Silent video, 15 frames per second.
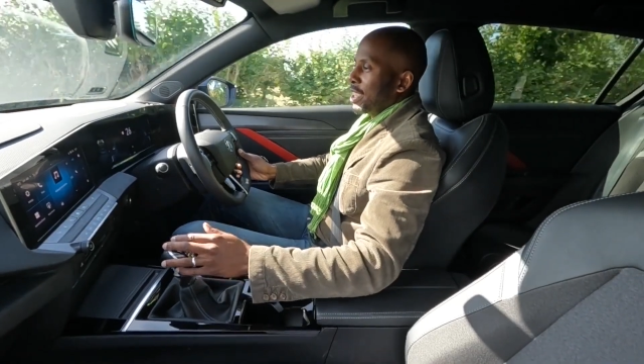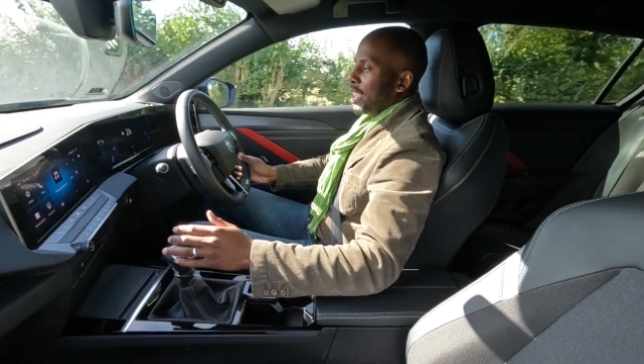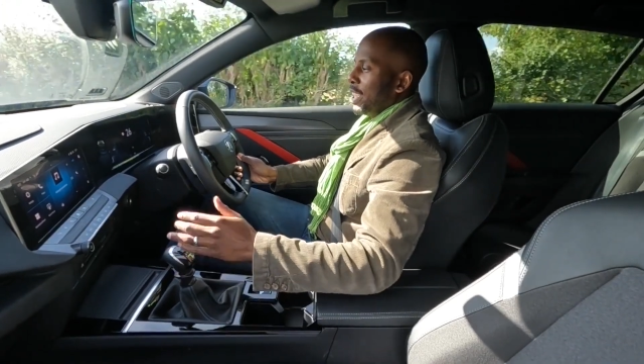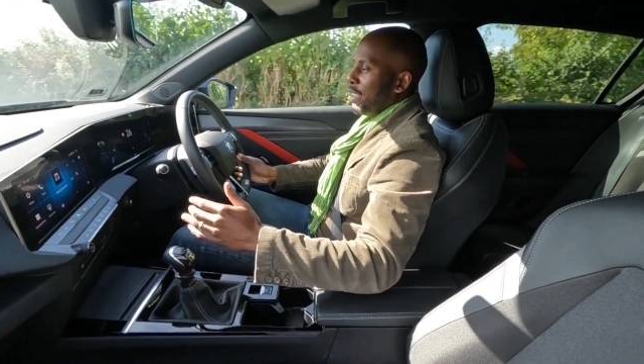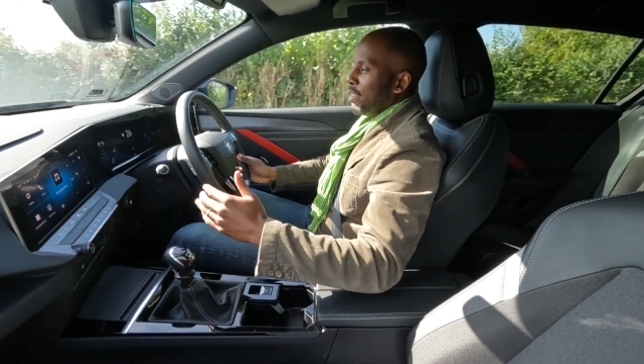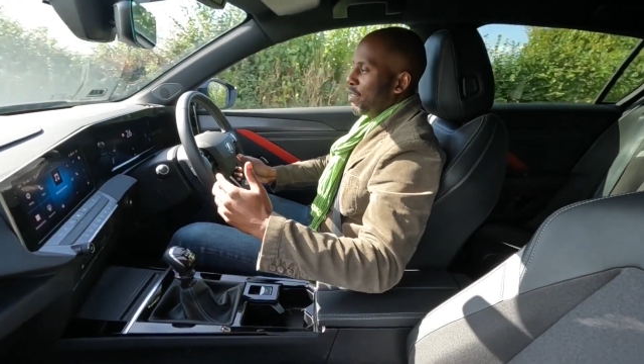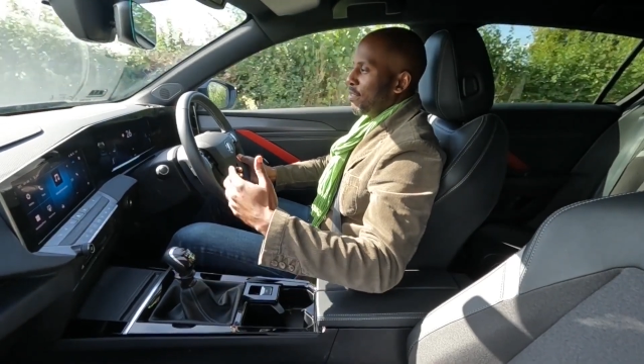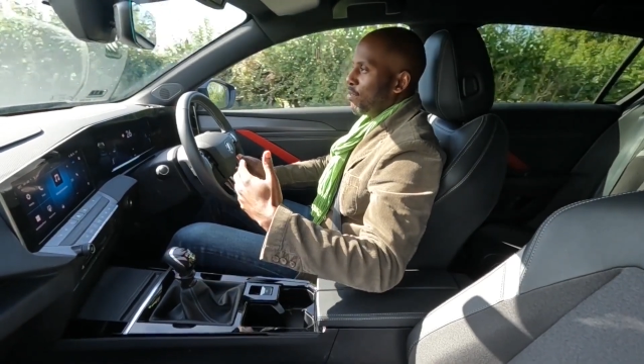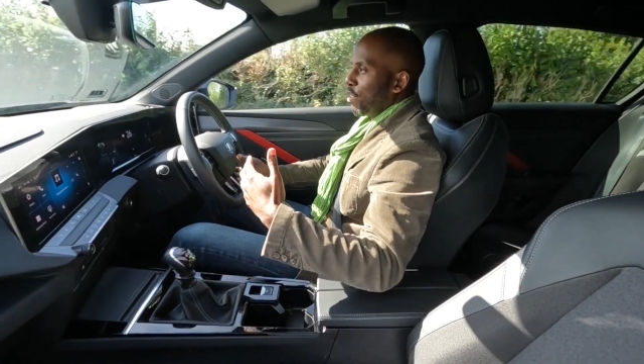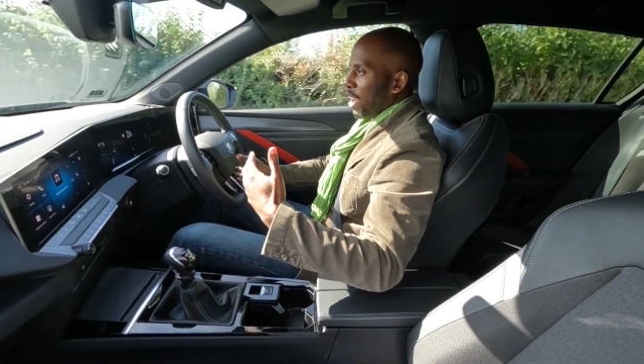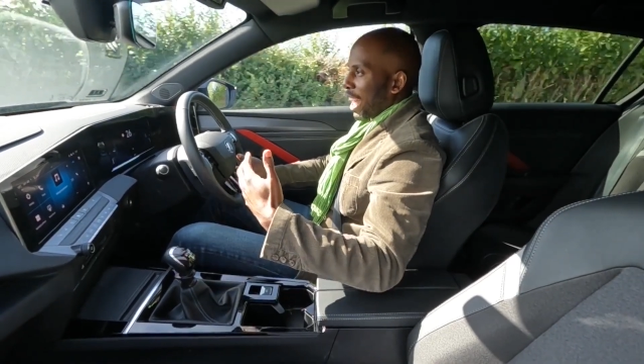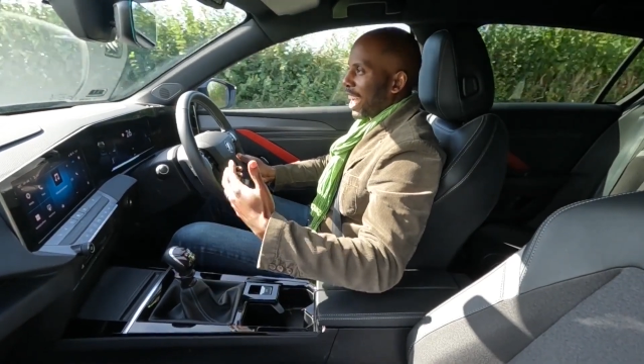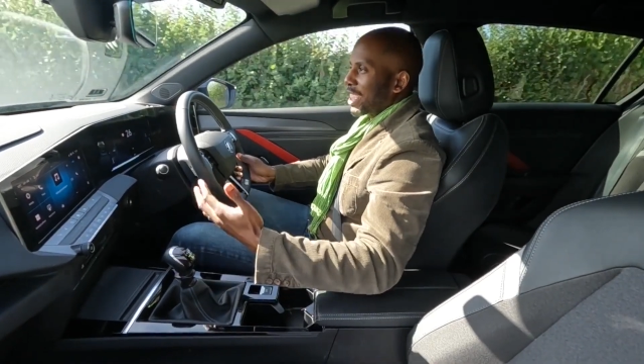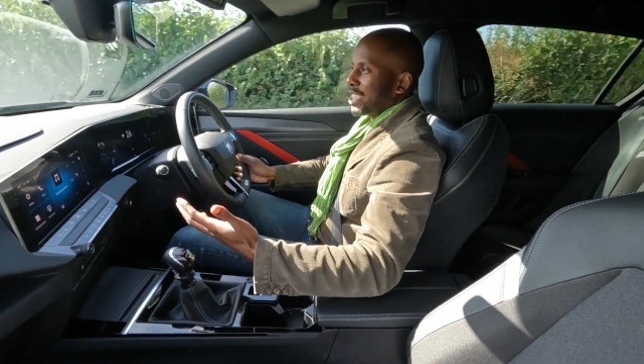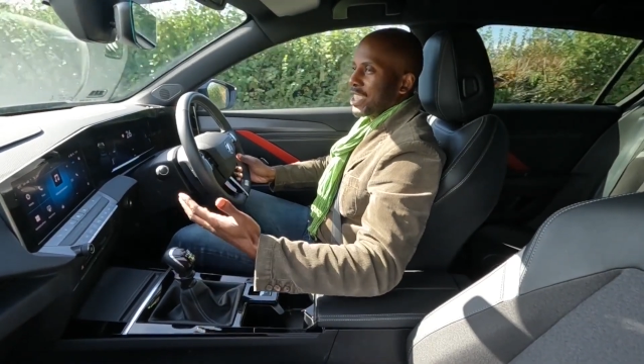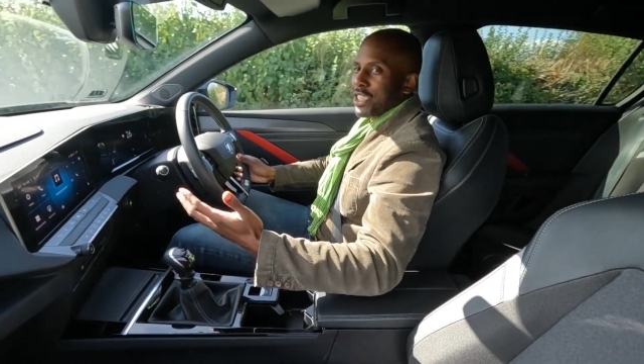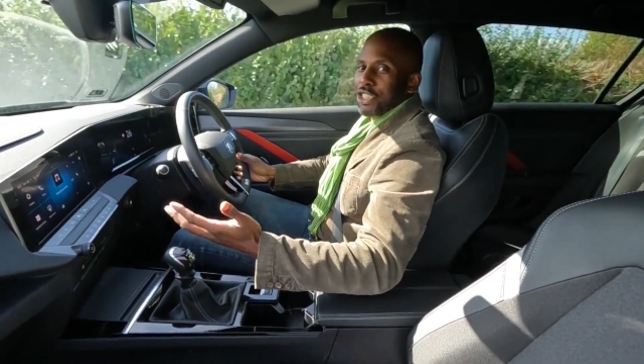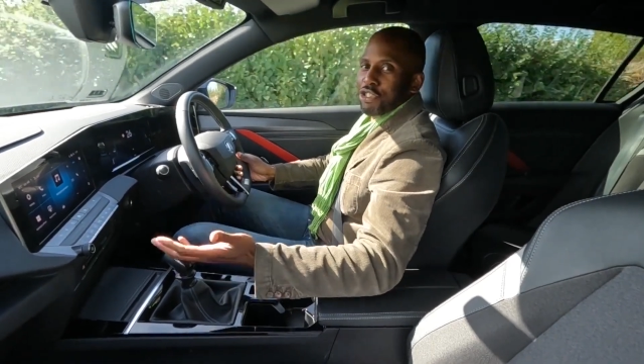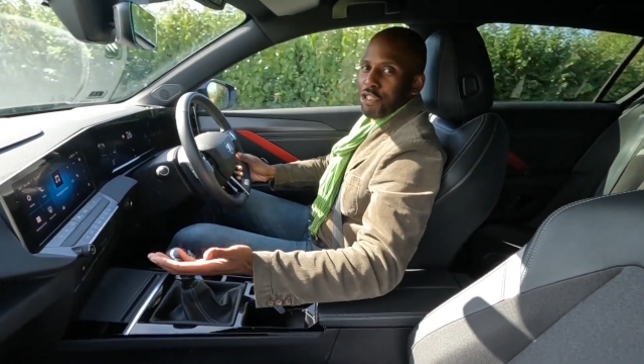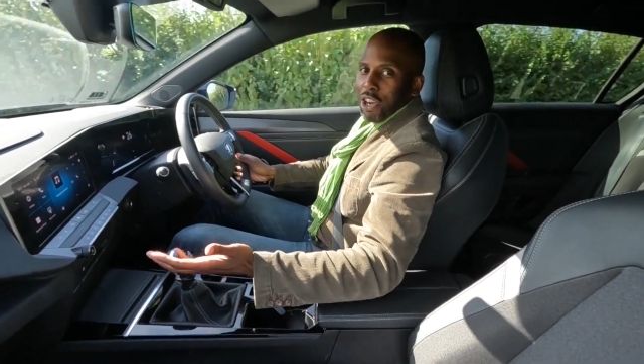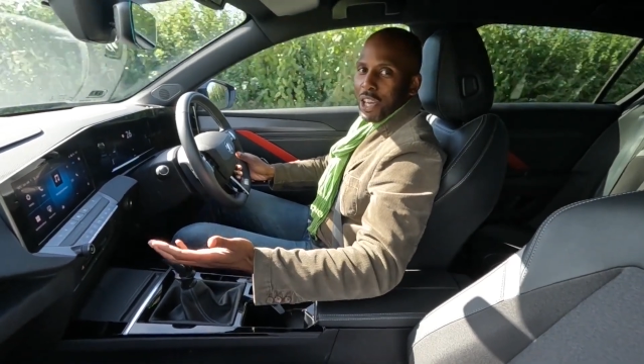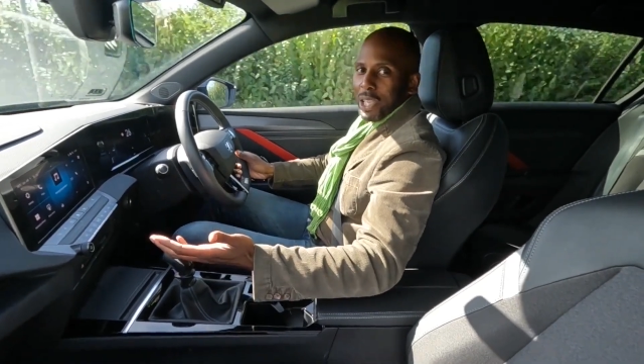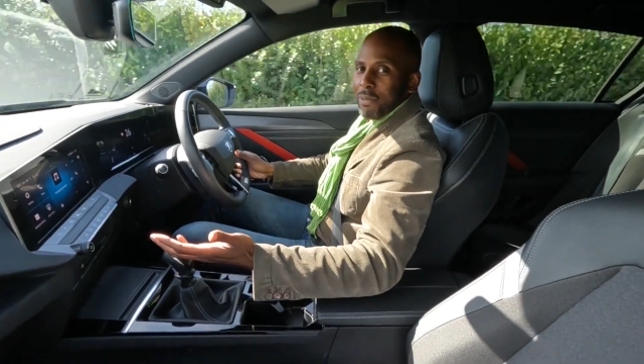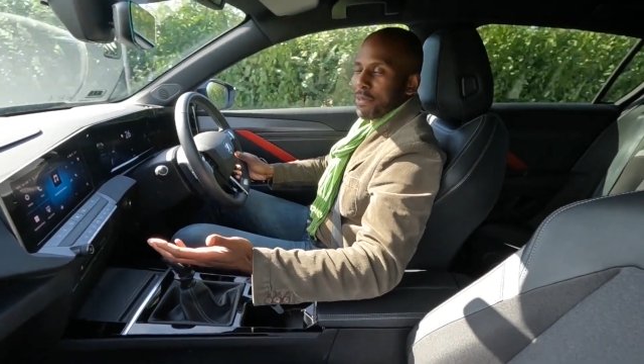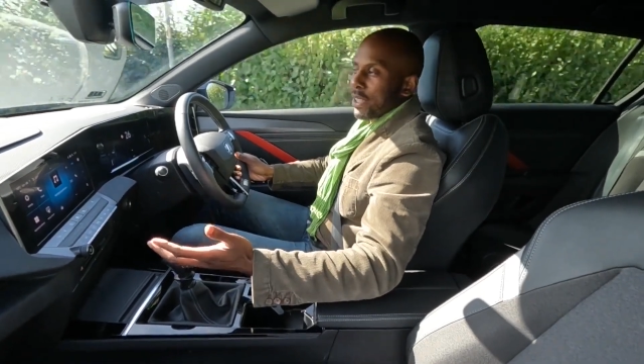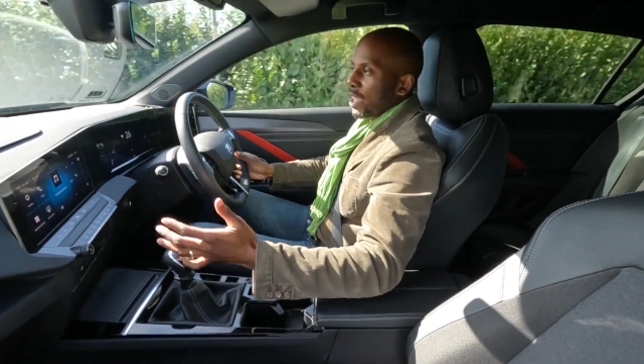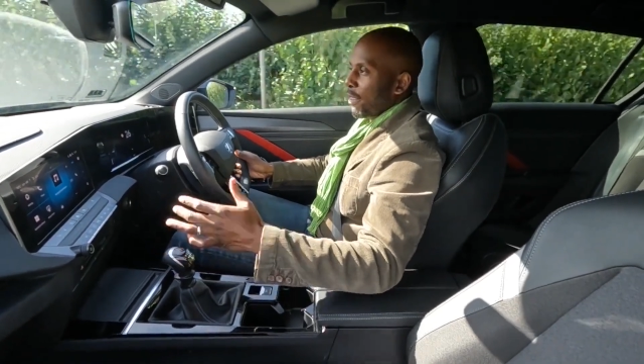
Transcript: the relaxing drive